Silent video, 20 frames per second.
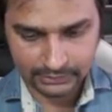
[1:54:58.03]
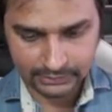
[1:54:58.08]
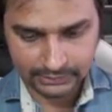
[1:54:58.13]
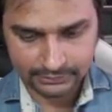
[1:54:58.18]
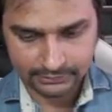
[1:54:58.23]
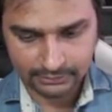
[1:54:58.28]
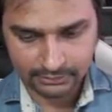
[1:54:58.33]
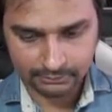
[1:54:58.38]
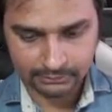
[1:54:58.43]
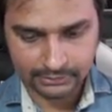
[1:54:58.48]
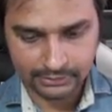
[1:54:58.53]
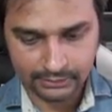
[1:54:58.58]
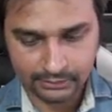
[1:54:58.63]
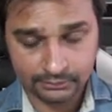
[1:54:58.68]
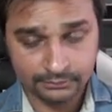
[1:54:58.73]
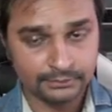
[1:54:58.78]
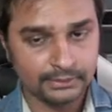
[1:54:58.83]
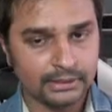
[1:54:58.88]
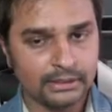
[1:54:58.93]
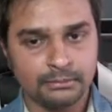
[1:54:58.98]
Lithium mine
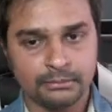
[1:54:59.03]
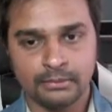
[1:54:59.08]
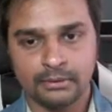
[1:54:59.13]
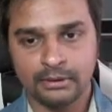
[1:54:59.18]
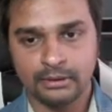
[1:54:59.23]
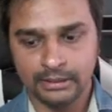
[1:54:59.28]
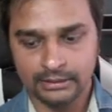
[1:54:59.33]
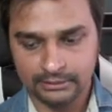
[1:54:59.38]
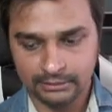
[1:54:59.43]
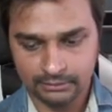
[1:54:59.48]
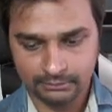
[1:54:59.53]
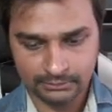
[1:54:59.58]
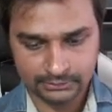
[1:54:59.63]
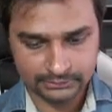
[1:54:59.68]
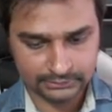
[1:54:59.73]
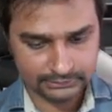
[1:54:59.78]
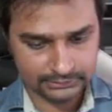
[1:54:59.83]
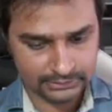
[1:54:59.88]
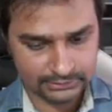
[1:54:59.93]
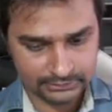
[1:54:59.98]
is very important. Lithium is
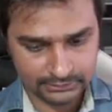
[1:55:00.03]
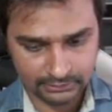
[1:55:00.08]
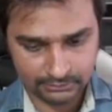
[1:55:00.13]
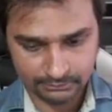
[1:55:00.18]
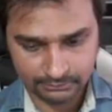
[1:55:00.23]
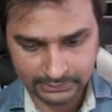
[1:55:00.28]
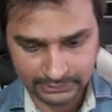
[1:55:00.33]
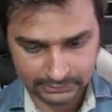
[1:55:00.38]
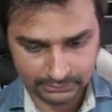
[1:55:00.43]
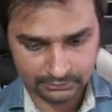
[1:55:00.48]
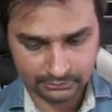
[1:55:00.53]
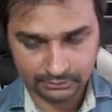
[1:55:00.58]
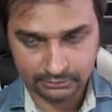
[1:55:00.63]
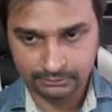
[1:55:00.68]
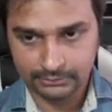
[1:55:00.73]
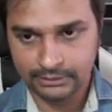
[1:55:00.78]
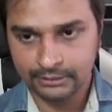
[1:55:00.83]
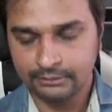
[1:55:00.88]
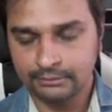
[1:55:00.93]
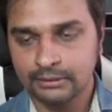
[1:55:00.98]
essential metal or a
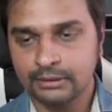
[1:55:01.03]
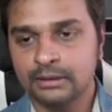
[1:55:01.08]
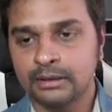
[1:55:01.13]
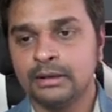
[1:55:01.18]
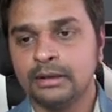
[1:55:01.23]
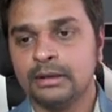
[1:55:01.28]
mineral,